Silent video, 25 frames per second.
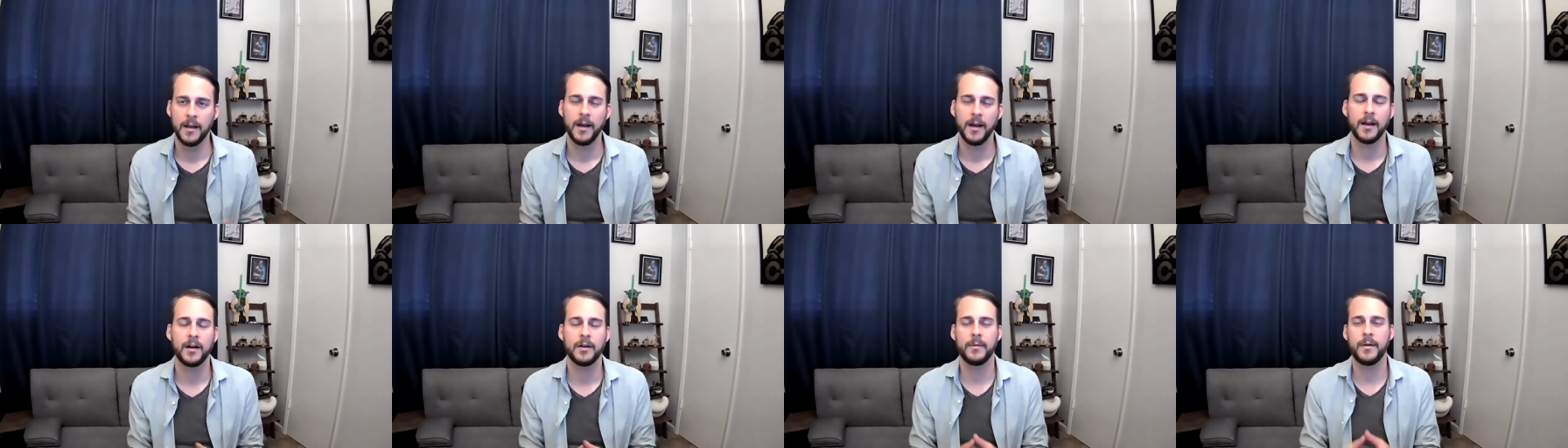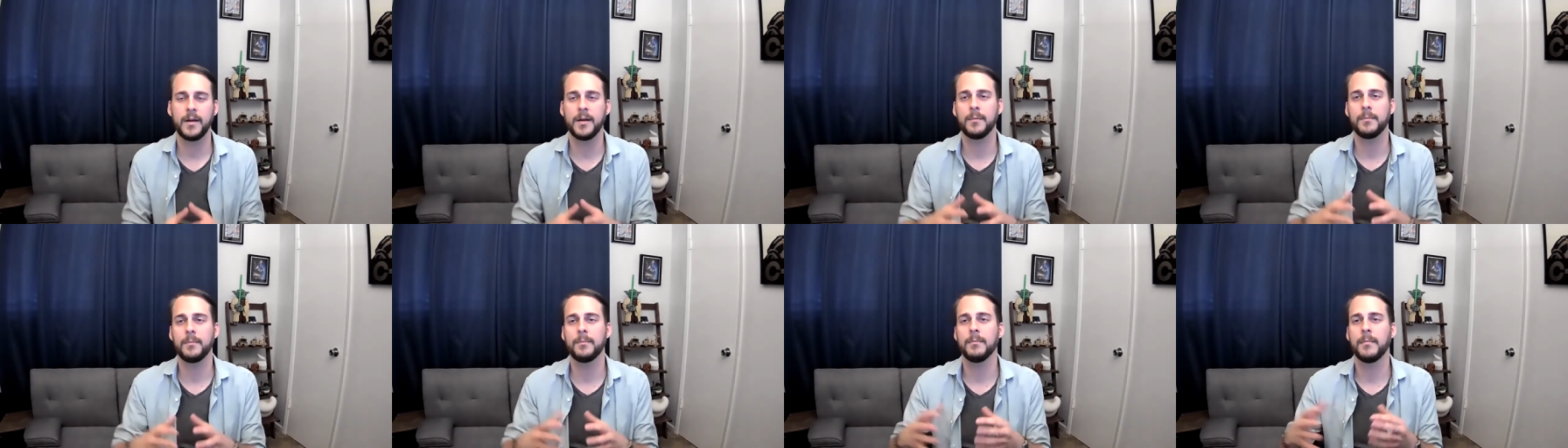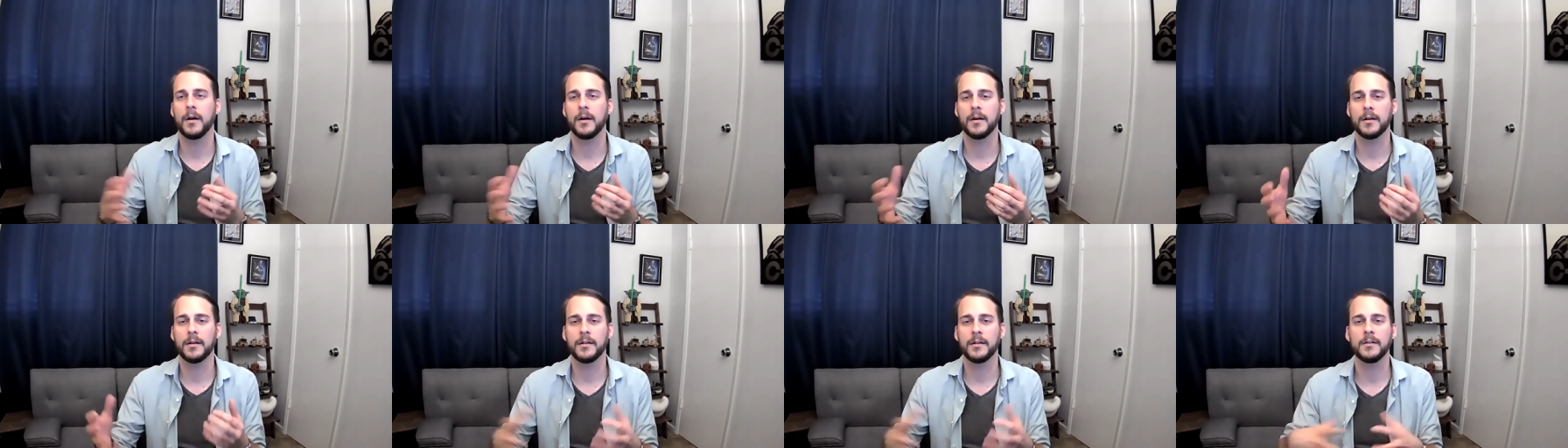How do I
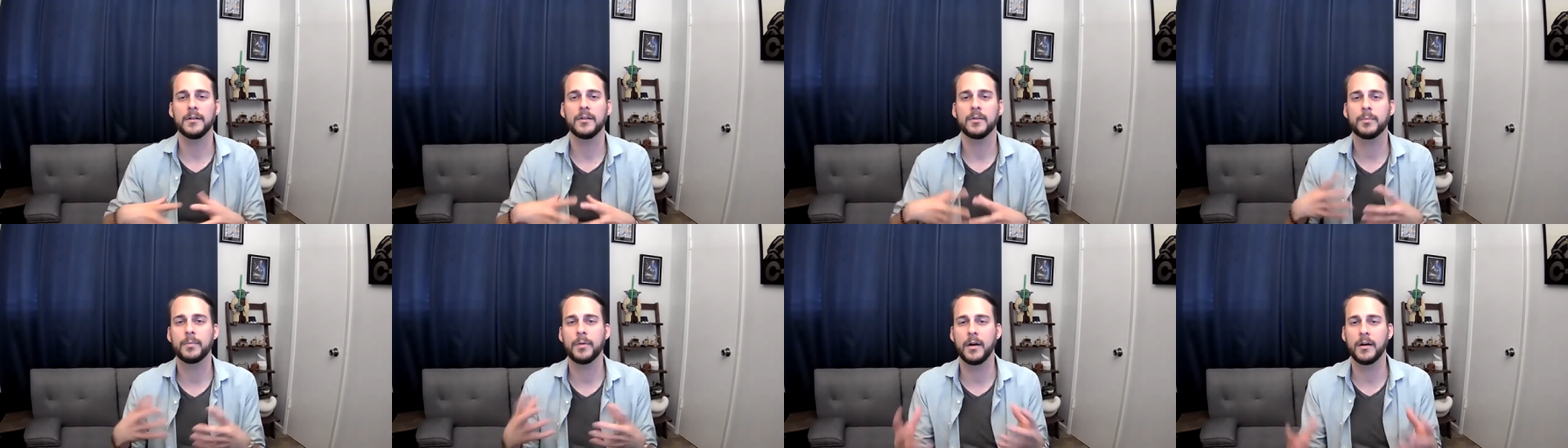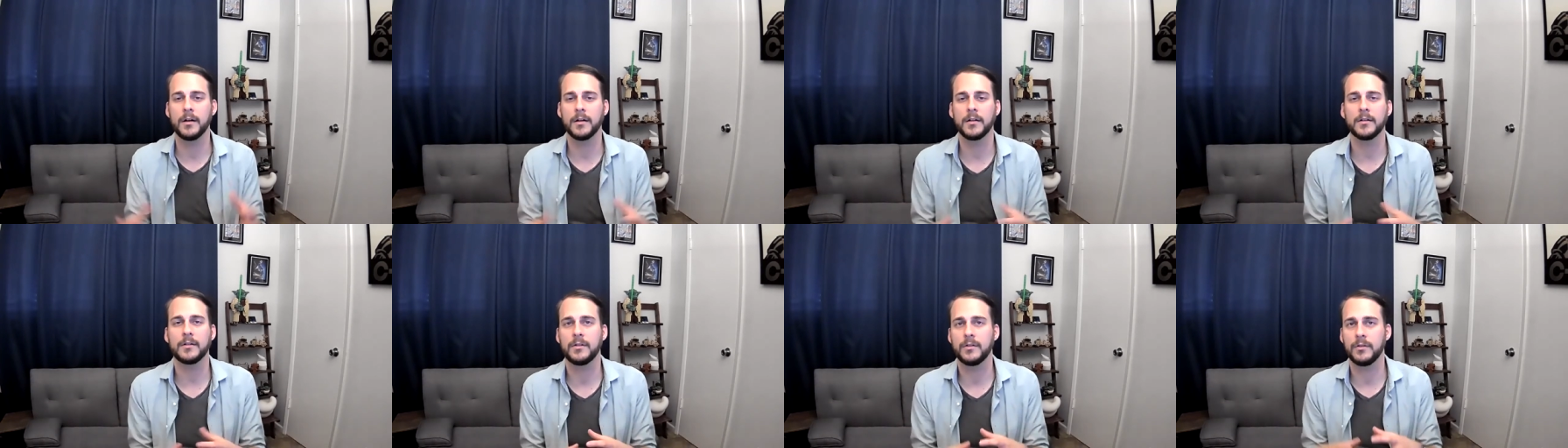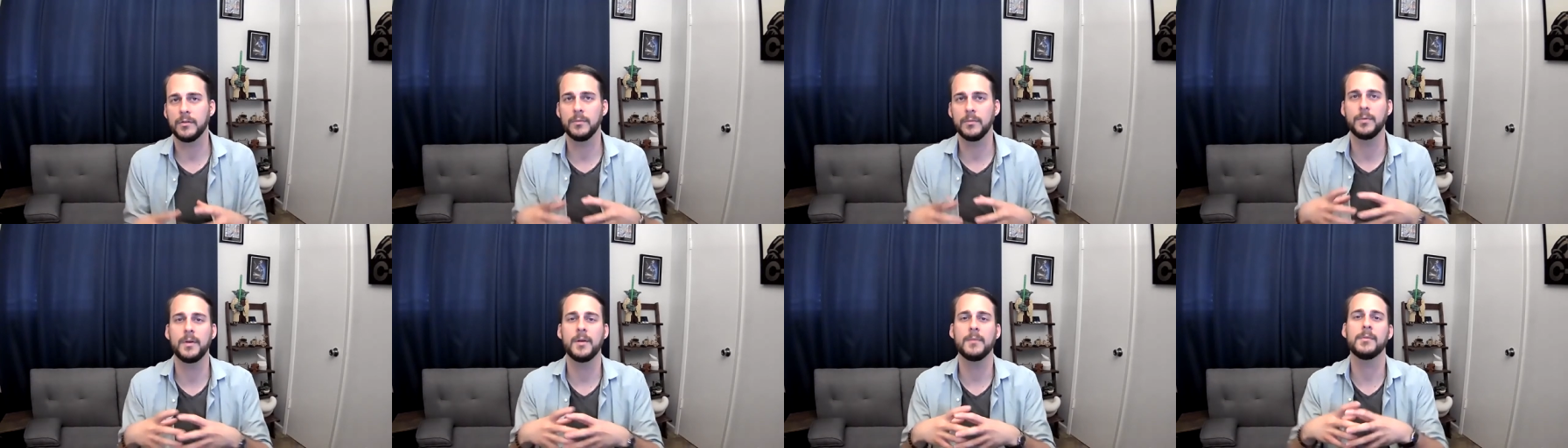market this product
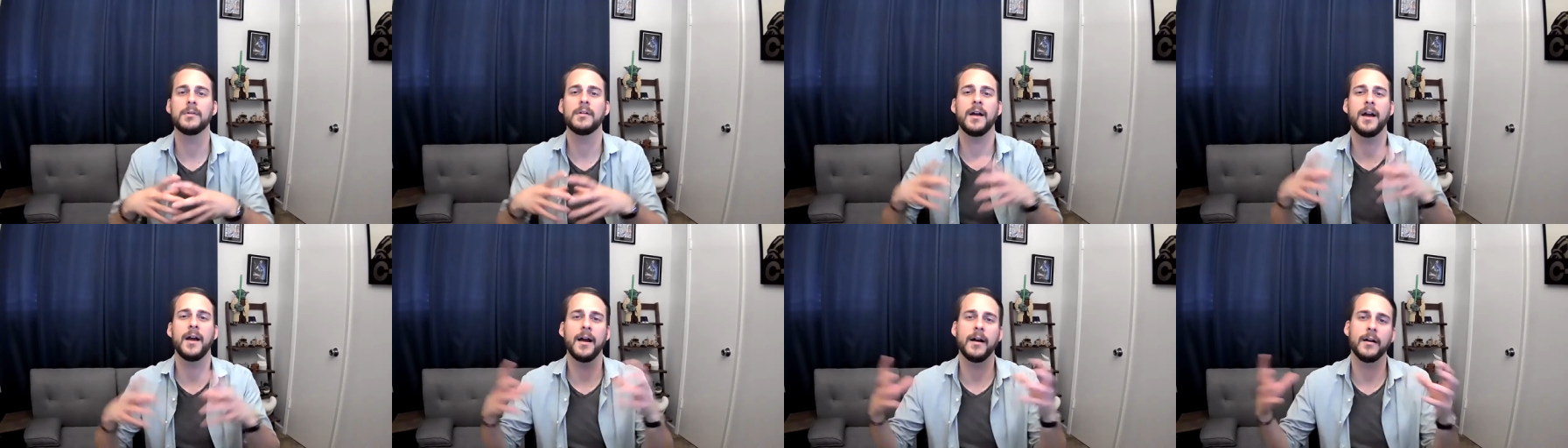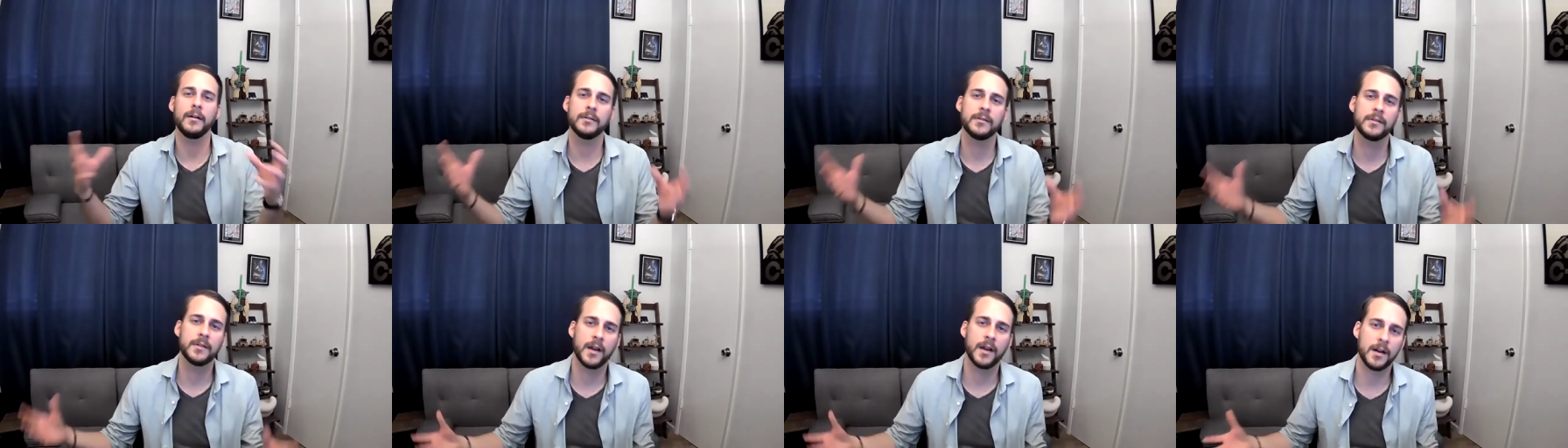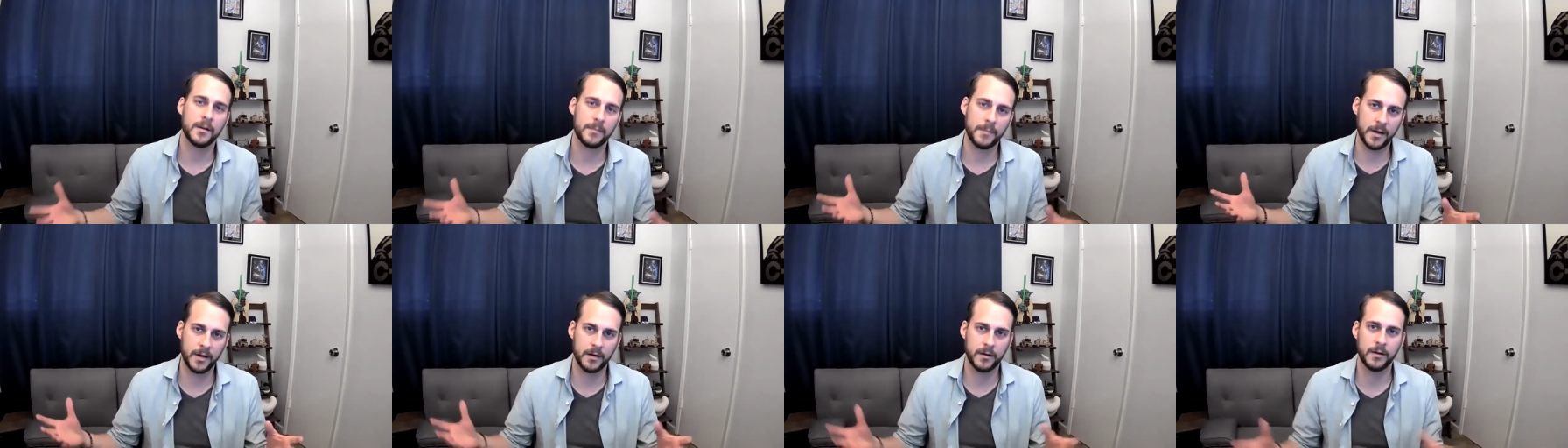to people
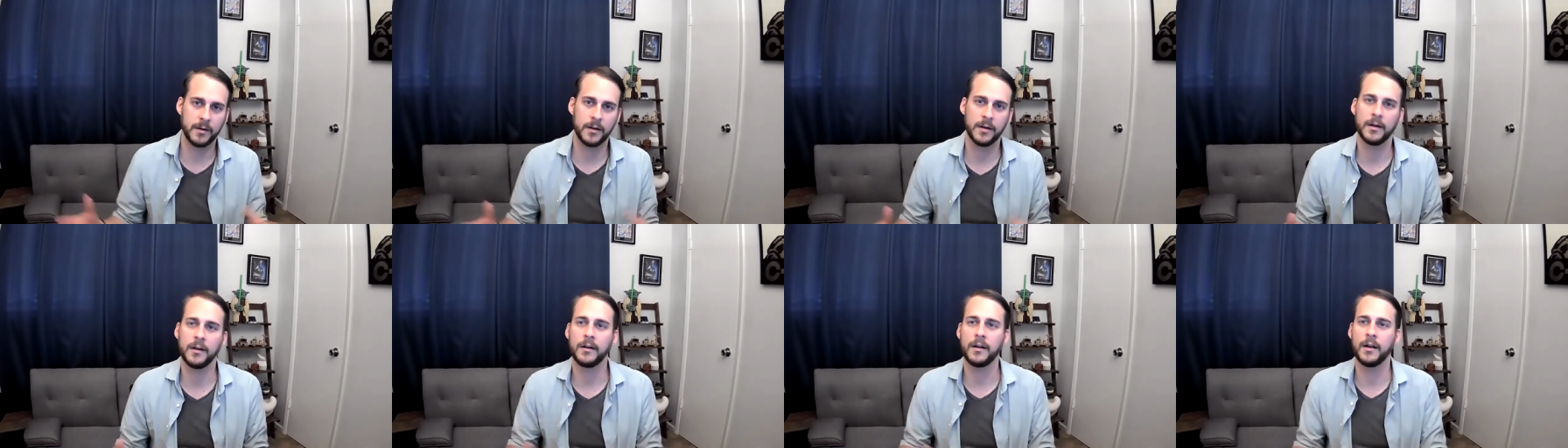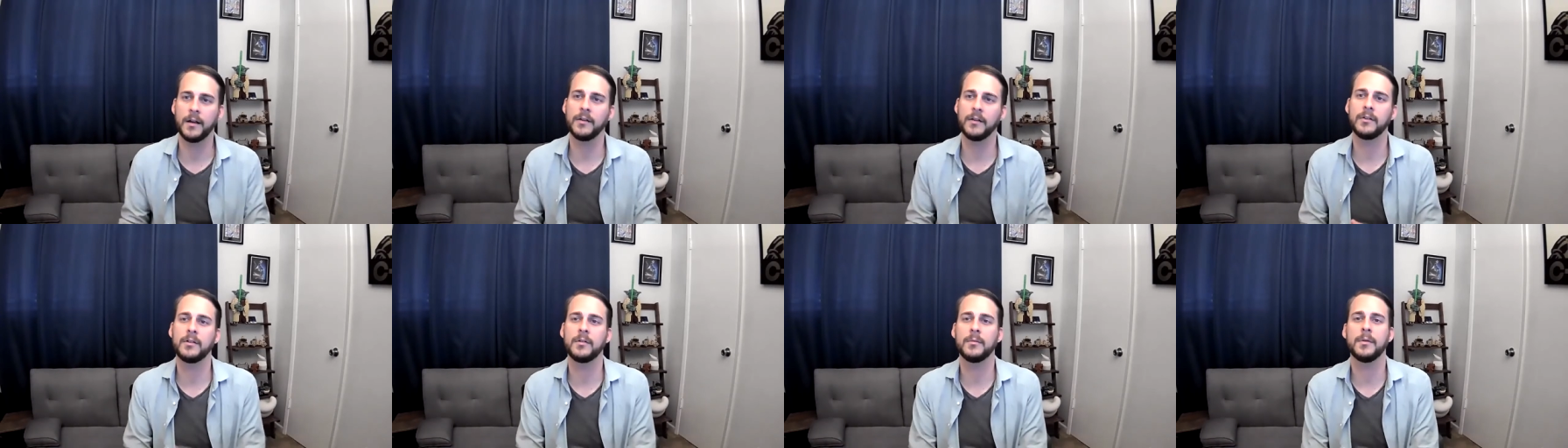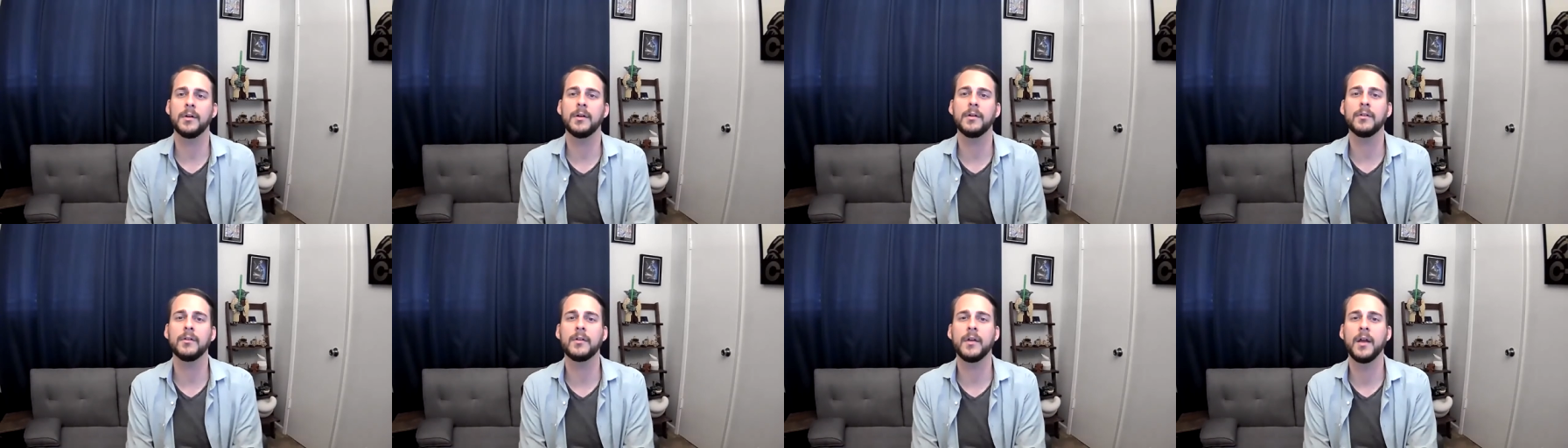outside of my current
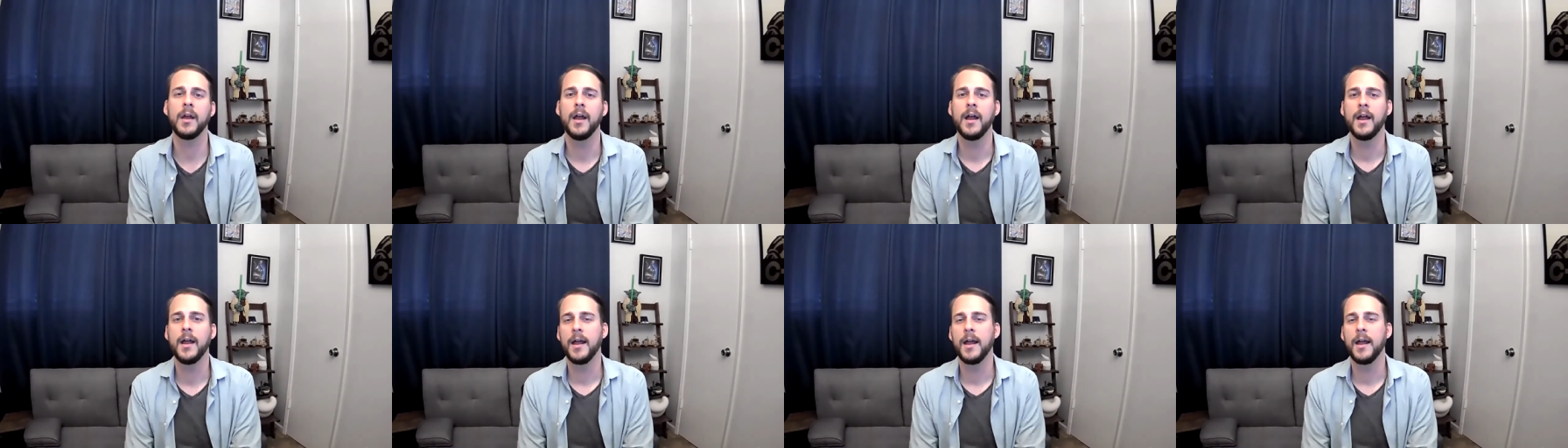customers?